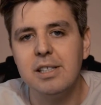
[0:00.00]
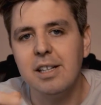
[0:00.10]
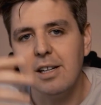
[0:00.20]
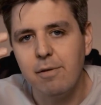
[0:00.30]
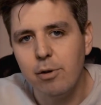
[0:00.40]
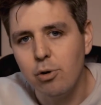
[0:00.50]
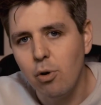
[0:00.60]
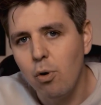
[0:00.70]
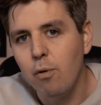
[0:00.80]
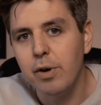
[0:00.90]
And then if you
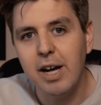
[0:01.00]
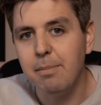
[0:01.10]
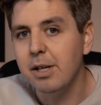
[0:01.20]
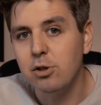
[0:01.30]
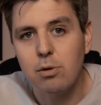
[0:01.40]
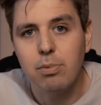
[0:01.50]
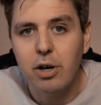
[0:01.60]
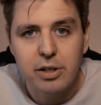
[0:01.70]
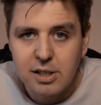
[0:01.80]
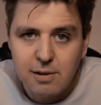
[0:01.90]
go over that because your
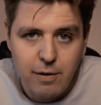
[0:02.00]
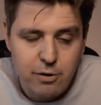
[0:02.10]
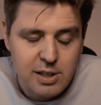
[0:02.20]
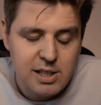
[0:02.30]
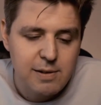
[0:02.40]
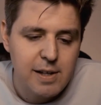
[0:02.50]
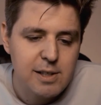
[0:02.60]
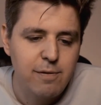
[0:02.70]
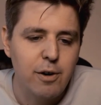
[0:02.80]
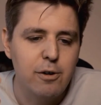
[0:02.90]
product is very
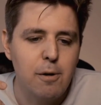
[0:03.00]
successful,